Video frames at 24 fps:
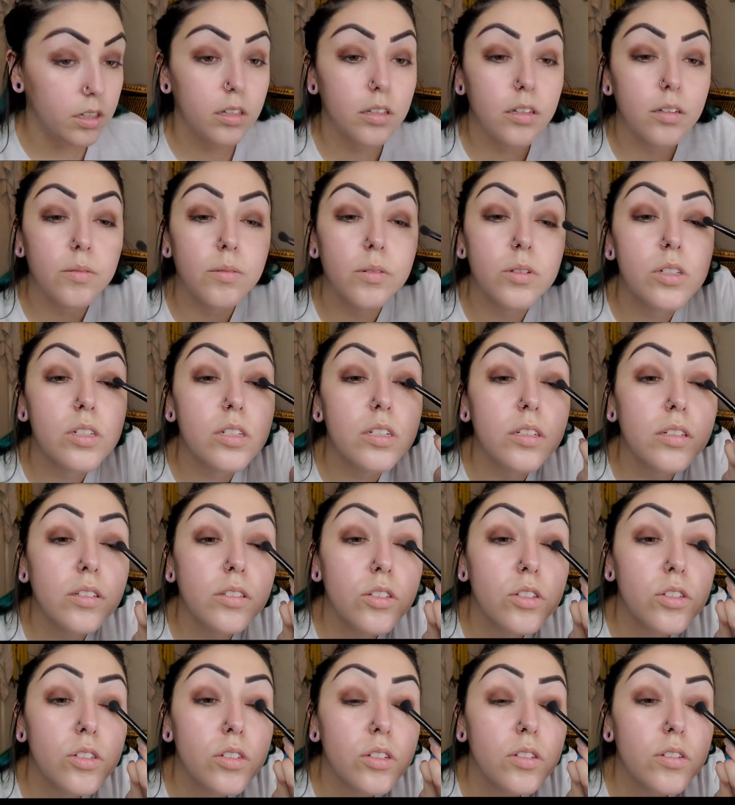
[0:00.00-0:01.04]
We're still
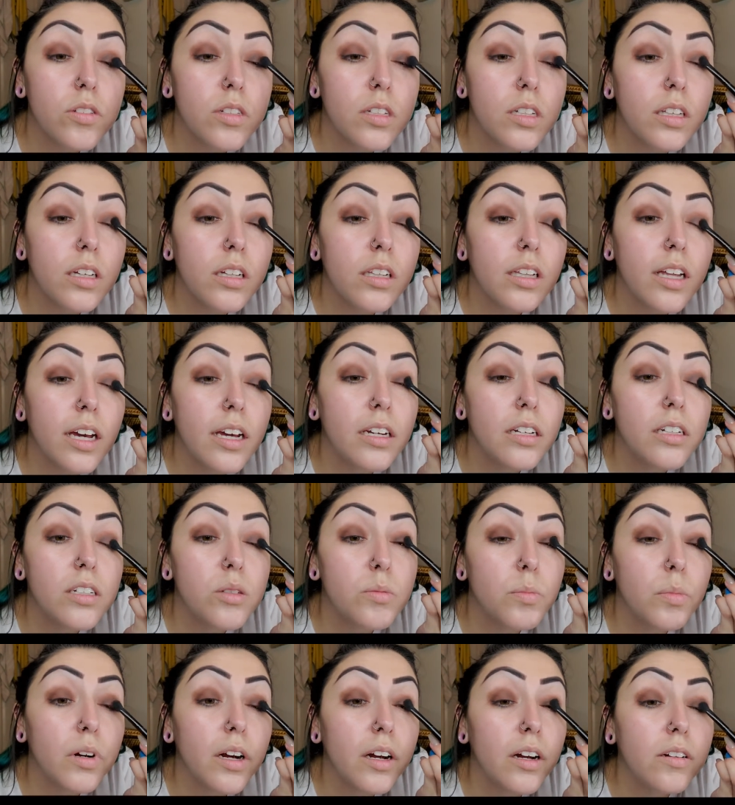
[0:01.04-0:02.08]
just using the lightest
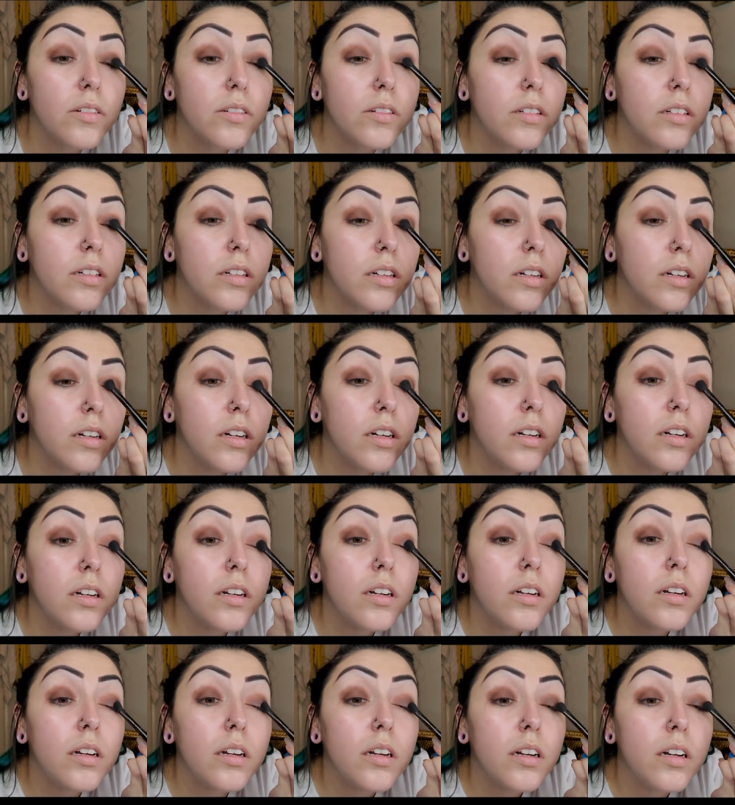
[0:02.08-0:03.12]
brown
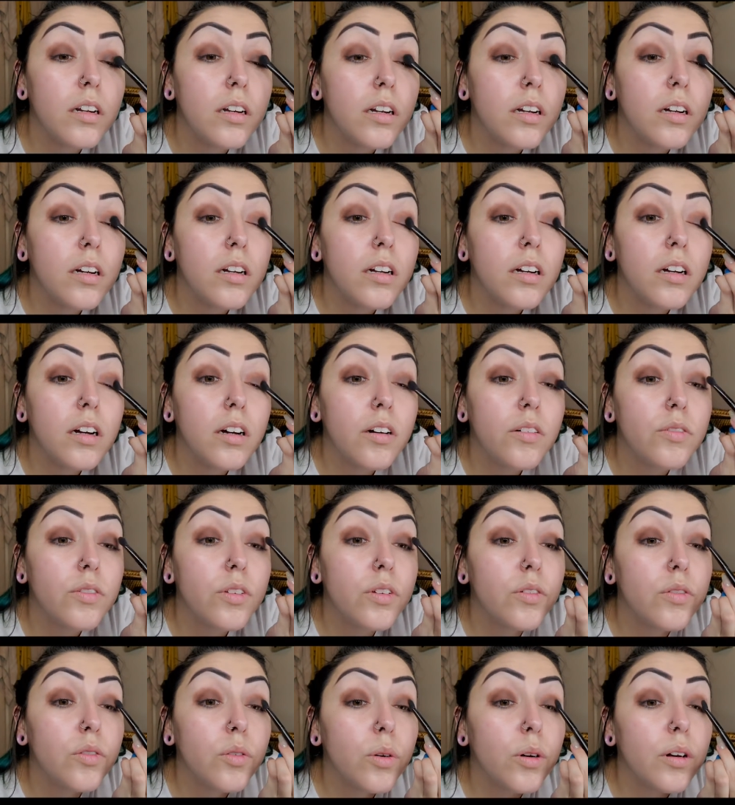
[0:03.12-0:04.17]
of the
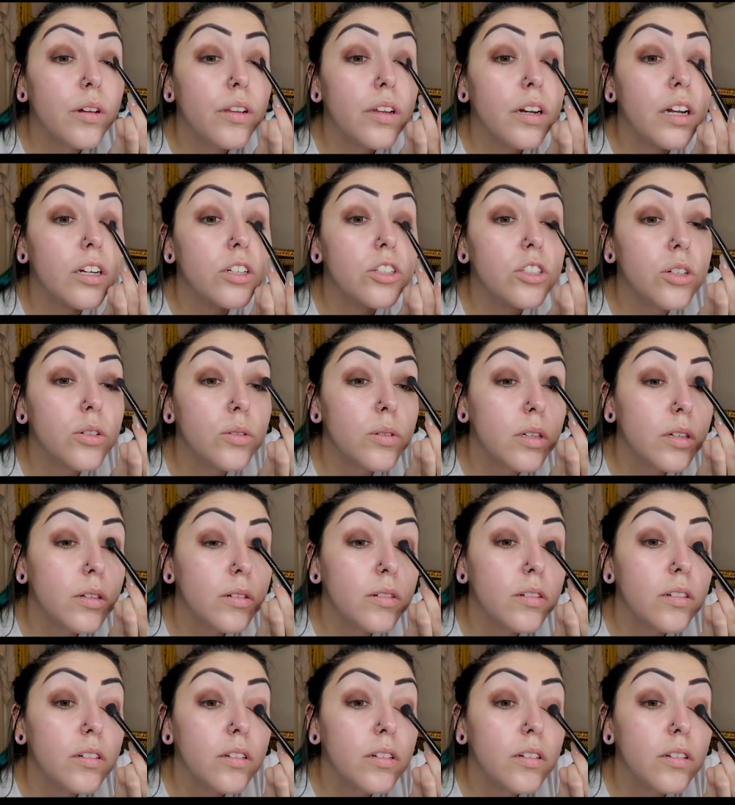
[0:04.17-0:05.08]
four that I showed you